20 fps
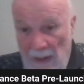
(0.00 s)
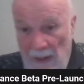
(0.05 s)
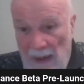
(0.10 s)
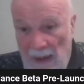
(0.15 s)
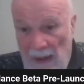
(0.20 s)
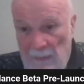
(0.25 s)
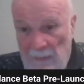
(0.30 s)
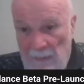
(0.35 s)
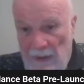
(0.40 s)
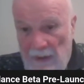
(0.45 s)

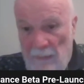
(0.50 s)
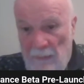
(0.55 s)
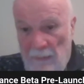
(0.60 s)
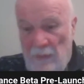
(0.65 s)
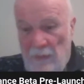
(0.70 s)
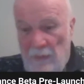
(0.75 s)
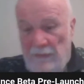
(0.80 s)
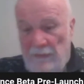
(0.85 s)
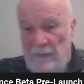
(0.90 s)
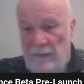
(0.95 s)
And we got
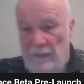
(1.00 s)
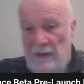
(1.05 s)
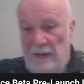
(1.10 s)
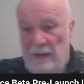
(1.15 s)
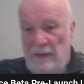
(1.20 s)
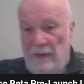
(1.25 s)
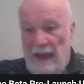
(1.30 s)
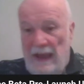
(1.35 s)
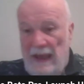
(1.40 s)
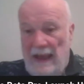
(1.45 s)
more from the
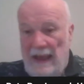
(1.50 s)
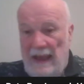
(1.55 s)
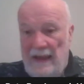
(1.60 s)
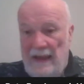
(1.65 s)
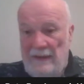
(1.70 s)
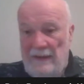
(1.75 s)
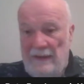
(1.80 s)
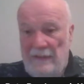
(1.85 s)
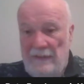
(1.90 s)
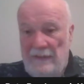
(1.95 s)
UK,
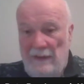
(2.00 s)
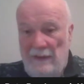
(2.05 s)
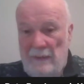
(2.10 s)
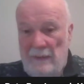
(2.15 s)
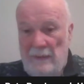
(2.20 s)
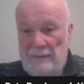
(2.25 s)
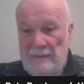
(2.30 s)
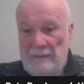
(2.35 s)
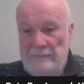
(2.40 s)
from